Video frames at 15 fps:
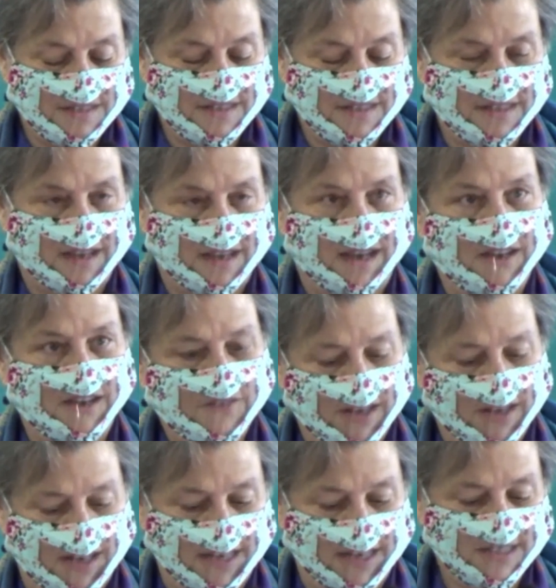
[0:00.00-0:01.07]
I've
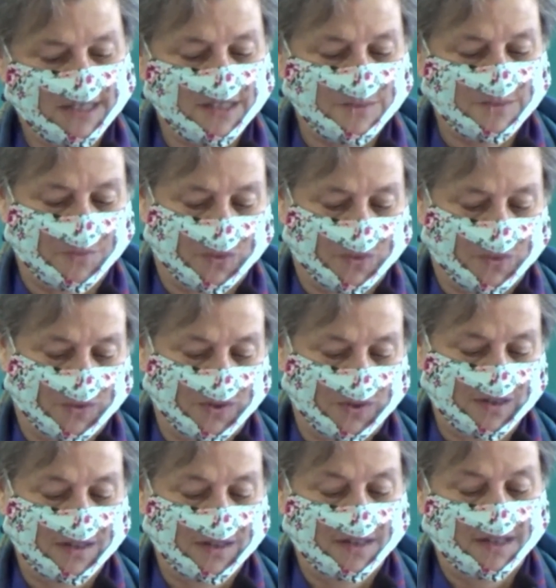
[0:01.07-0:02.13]
collected more,
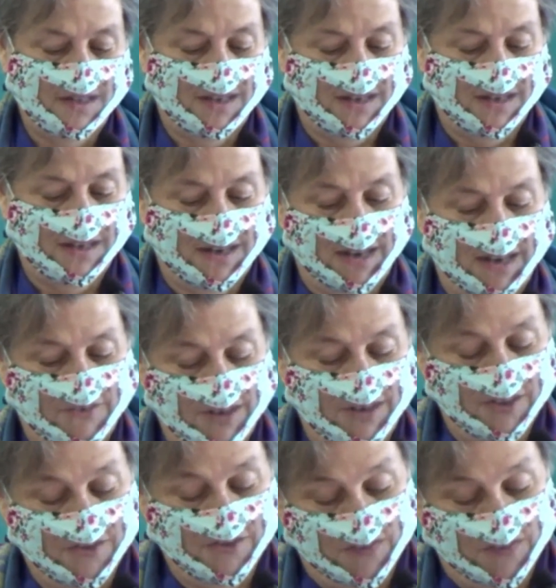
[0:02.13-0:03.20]
and I have another
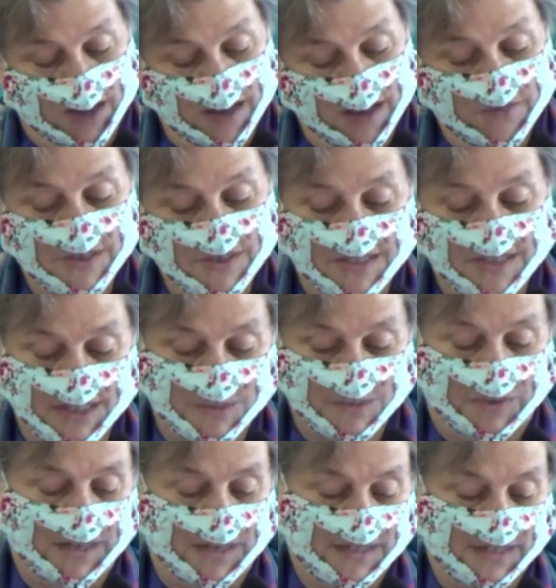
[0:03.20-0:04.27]
5 or 6
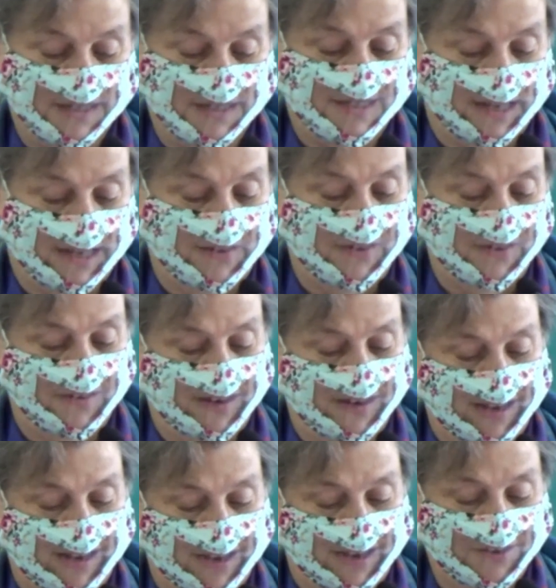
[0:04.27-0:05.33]
boxes down there
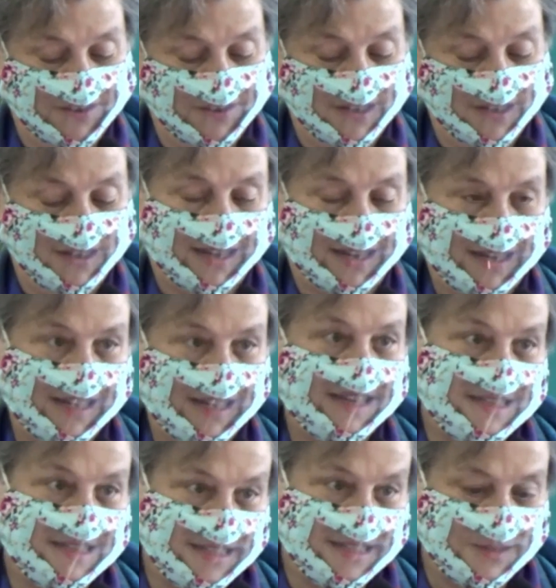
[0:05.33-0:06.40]
now, at
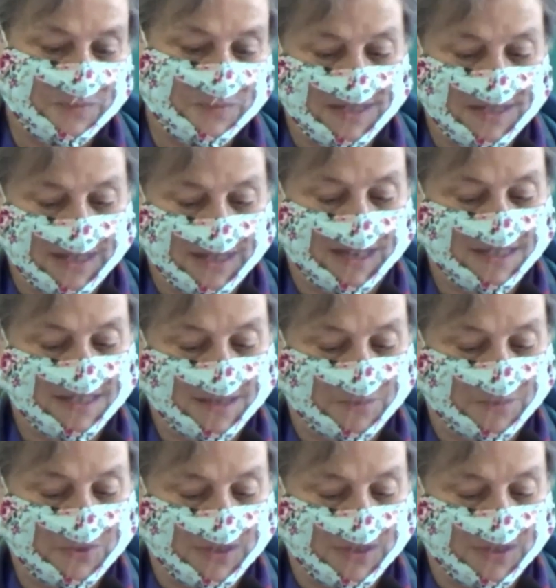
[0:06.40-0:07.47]
least besides the
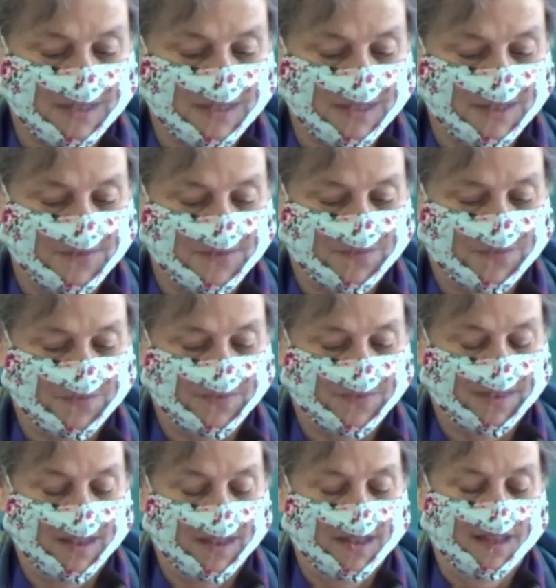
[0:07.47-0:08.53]
books.
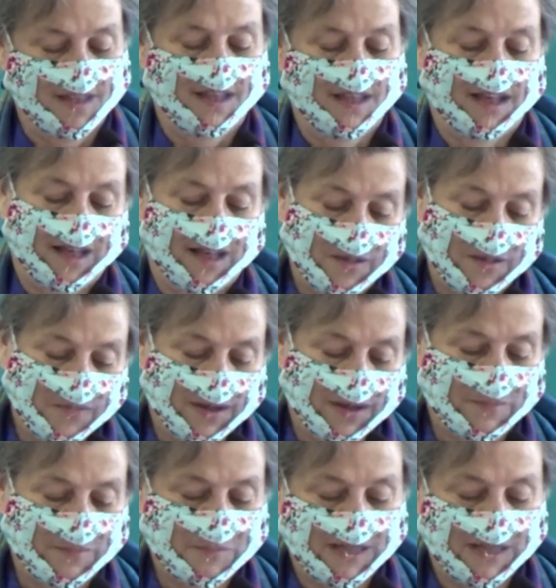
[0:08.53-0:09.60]
I'll
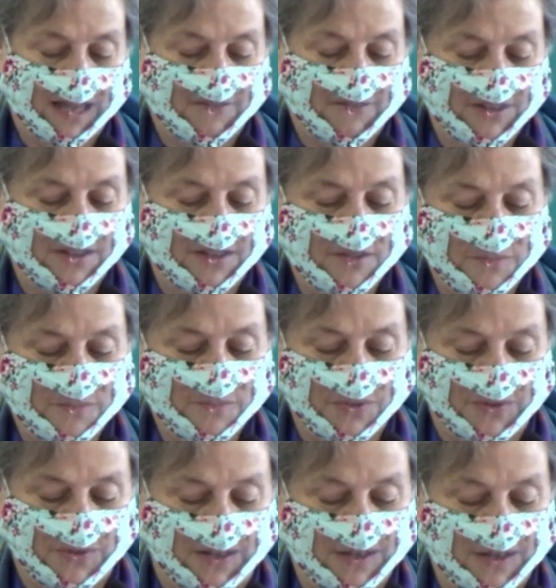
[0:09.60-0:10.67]
probably have another
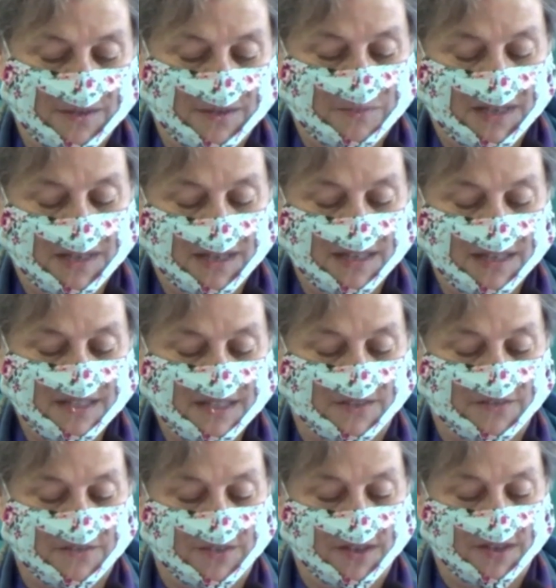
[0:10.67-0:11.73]
burning because
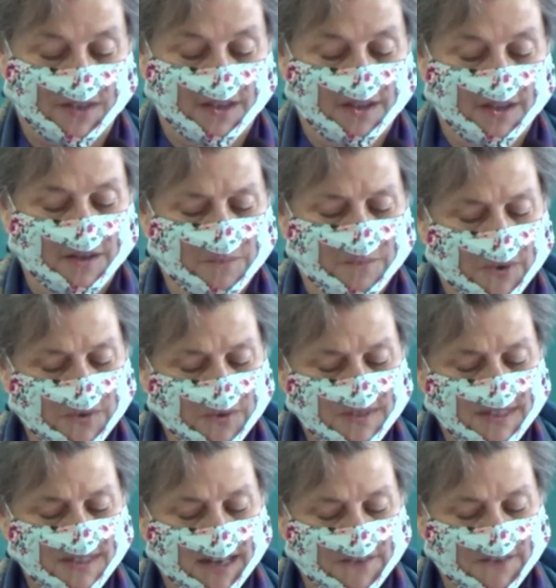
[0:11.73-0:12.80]
of both
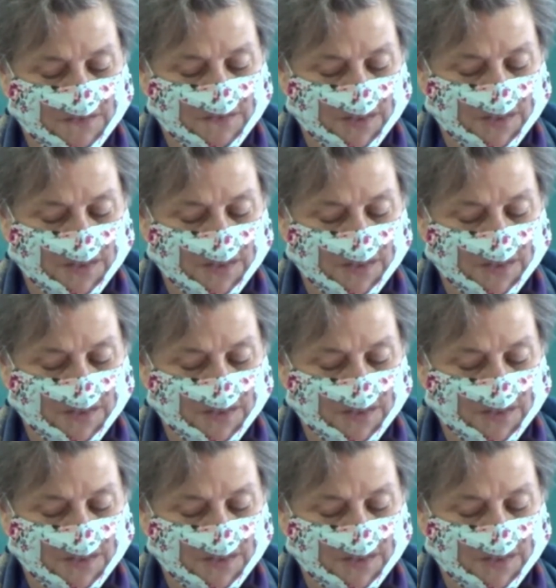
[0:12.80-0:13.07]
did I feel the